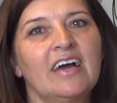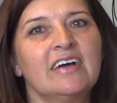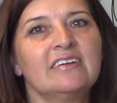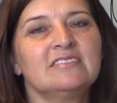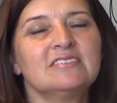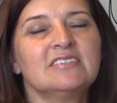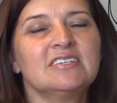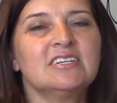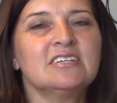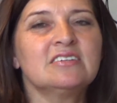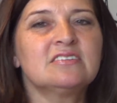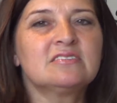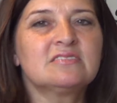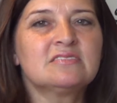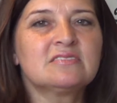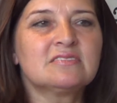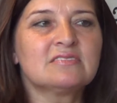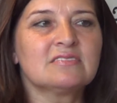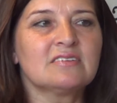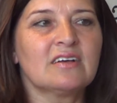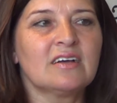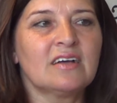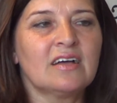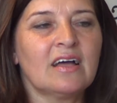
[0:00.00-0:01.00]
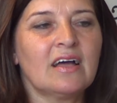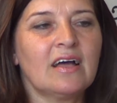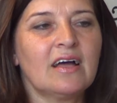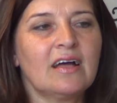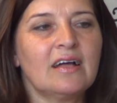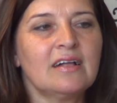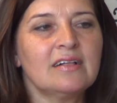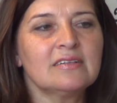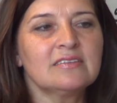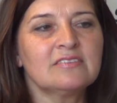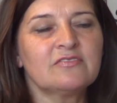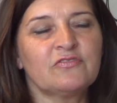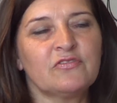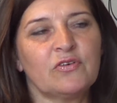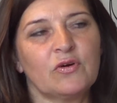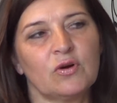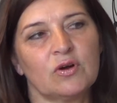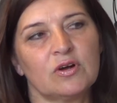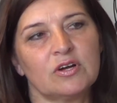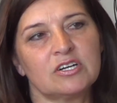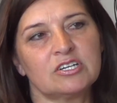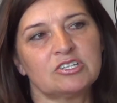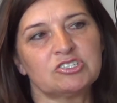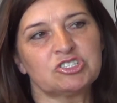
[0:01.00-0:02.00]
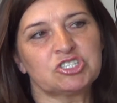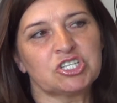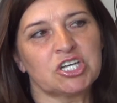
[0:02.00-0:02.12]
and it's held for